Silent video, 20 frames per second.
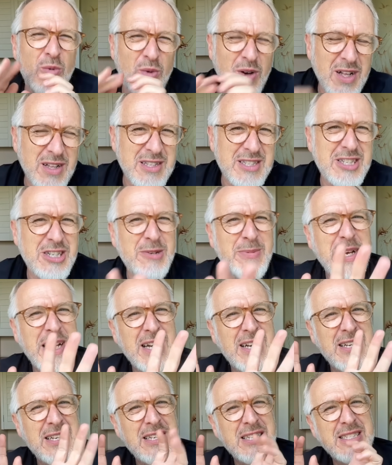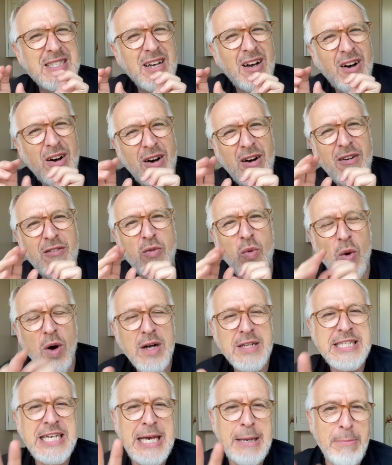want to because of
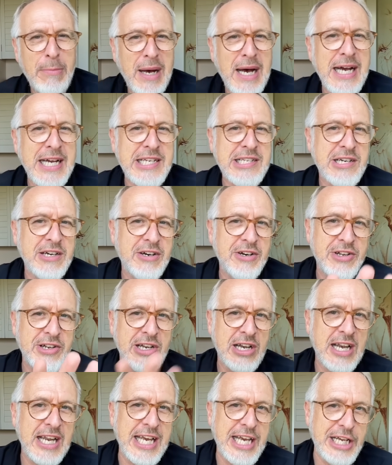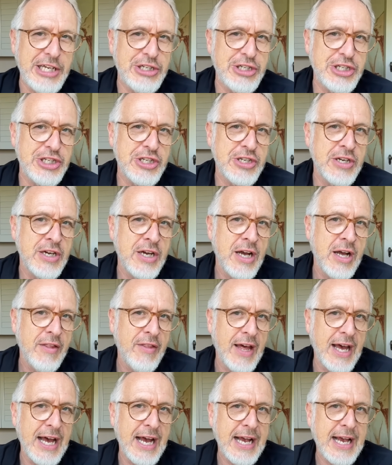what it might unleash,
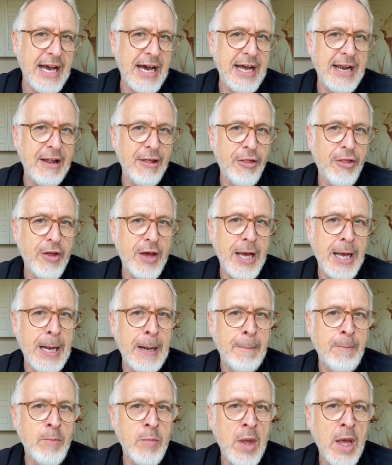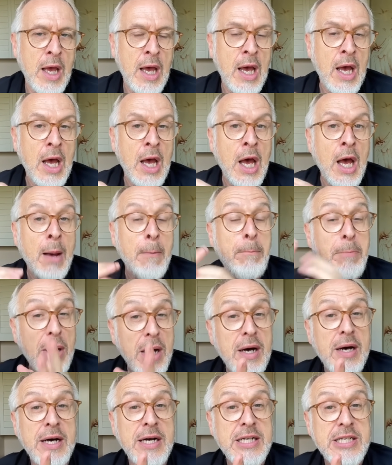that kind of thing.
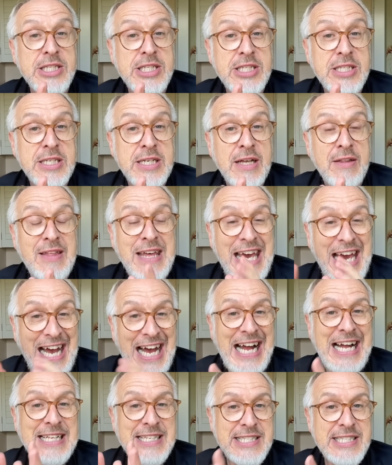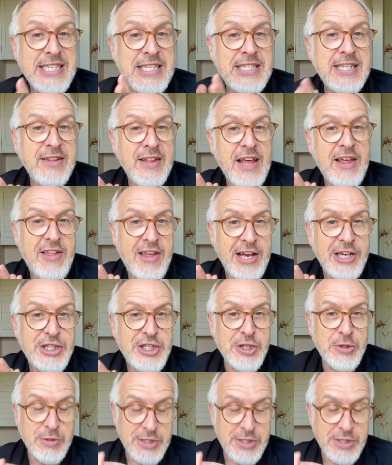But the answer to this issue,